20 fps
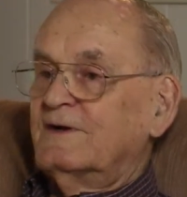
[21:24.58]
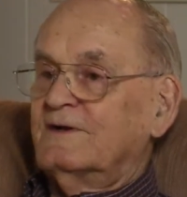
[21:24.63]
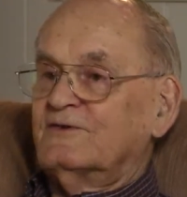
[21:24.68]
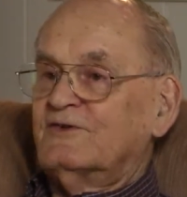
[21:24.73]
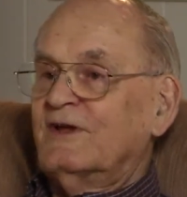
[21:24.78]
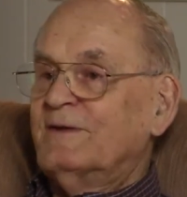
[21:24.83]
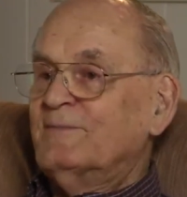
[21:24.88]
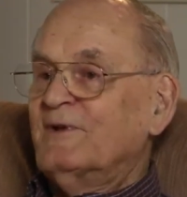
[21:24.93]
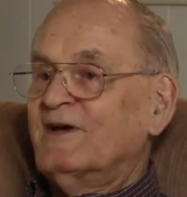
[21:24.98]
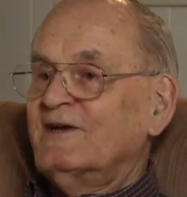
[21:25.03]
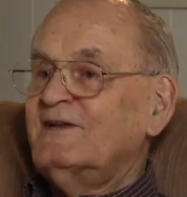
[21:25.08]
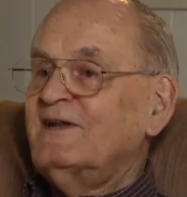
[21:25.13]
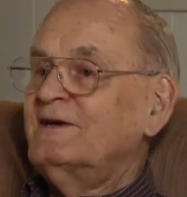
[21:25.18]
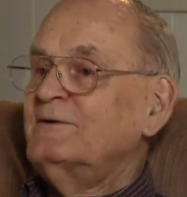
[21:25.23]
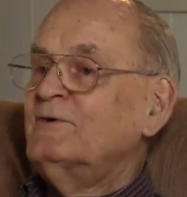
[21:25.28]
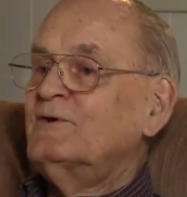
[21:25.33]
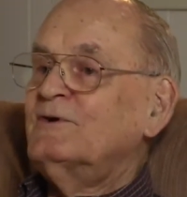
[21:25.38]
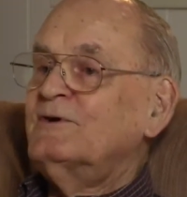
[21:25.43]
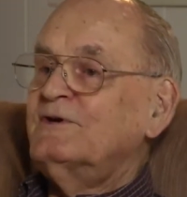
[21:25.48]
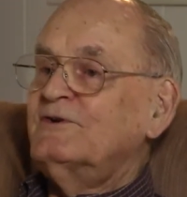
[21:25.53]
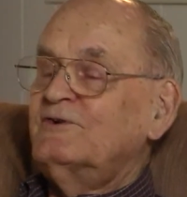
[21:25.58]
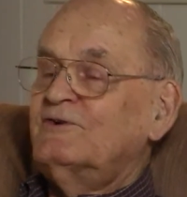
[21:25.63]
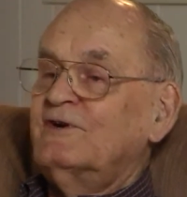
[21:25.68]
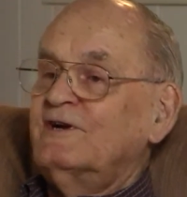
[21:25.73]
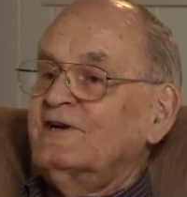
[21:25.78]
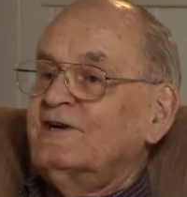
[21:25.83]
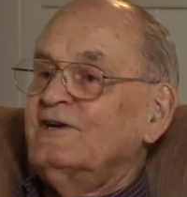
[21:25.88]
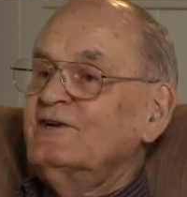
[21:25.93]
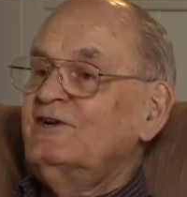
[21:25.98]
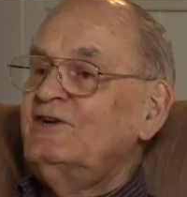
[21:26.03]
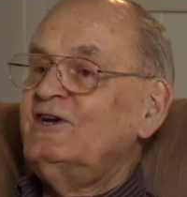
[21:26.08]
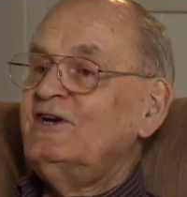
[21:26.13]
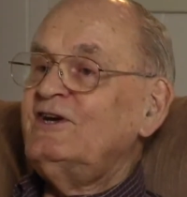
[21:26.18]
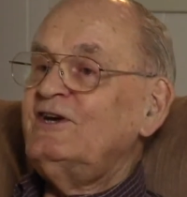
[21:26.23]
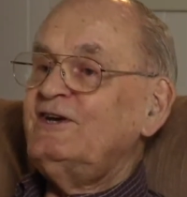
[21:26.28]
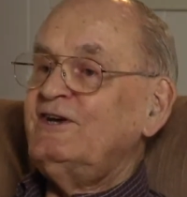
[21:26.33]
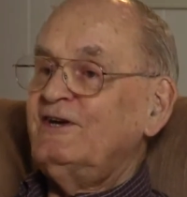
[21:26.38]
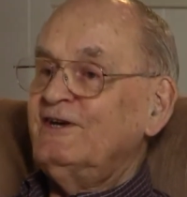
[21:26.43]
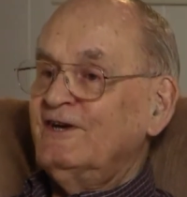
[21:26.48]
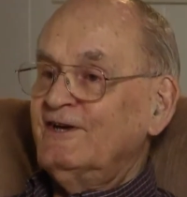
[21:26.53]
seemed like they were only drinking
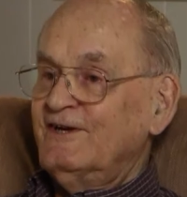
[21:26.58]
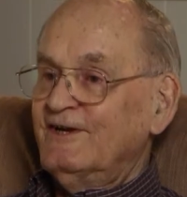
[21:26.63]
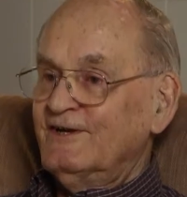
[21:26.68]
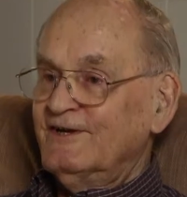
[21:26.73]
tea.